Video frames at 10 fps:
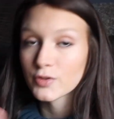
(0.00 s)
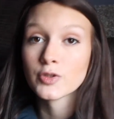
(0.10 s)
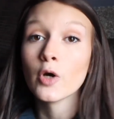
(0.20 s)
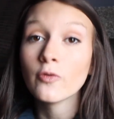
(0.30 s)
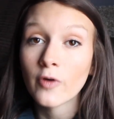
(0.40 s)

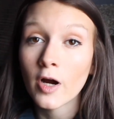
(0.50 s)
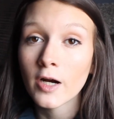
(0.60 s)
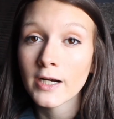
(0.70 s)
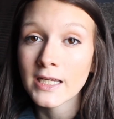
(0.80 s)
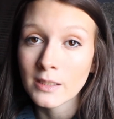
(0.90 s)
So
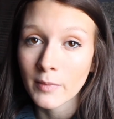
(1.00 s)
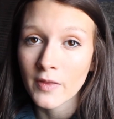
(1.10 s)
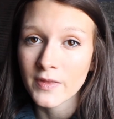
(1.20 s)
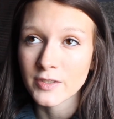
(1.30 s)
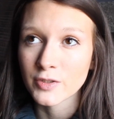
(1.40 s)
far in the
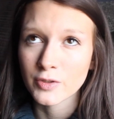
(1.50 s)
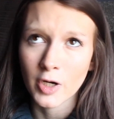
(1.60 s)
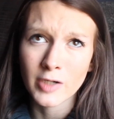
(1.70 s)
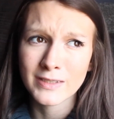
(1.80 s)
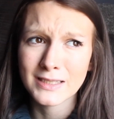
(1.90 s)
month, it's
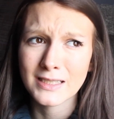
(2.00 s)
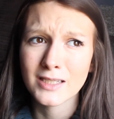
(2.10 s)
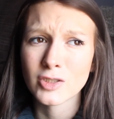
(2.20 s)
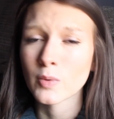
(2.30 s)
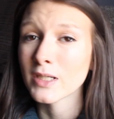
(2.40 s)
currently
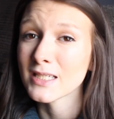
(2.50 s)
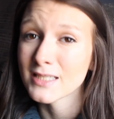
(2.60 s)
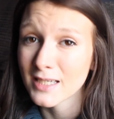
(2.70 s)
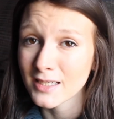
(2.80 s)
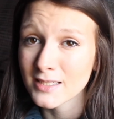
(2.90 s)
the
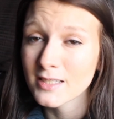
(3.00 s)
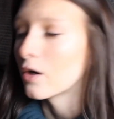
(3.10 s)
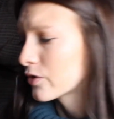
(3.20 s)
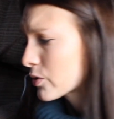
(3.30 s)
26th or the